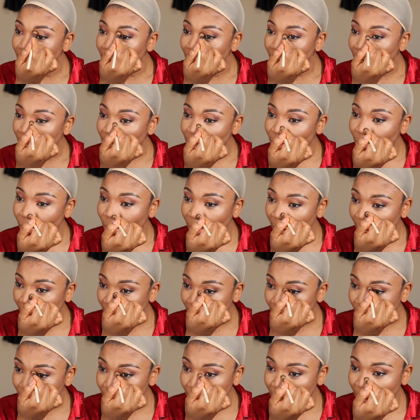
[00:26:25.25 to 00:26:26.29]
Let's go
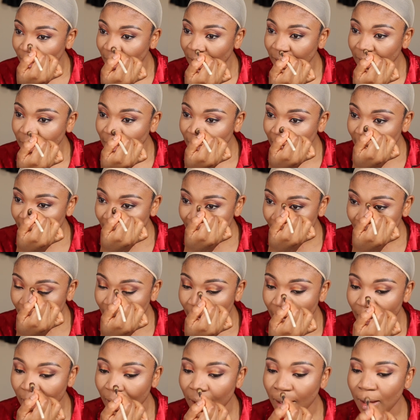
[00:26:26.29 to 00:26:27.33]
ahead and blend that
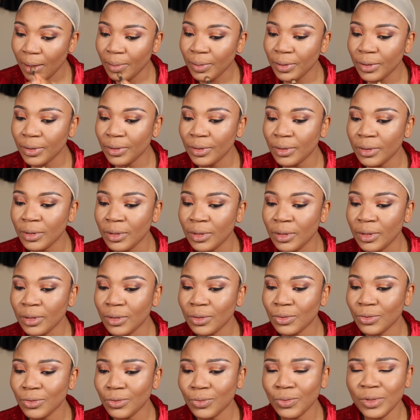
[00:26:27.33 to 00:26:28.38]
up.
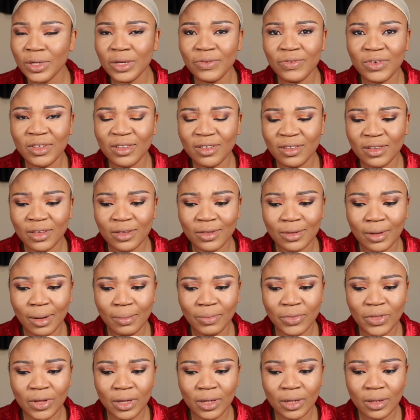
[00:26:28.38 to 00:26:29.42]
Do we even see
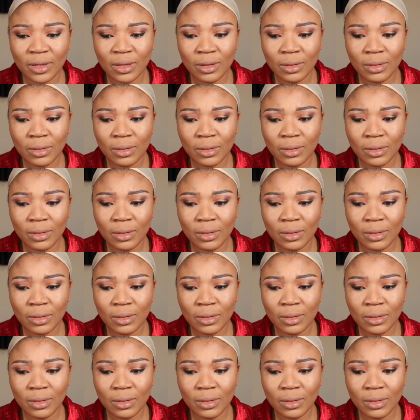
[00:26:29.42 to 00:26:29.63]
something?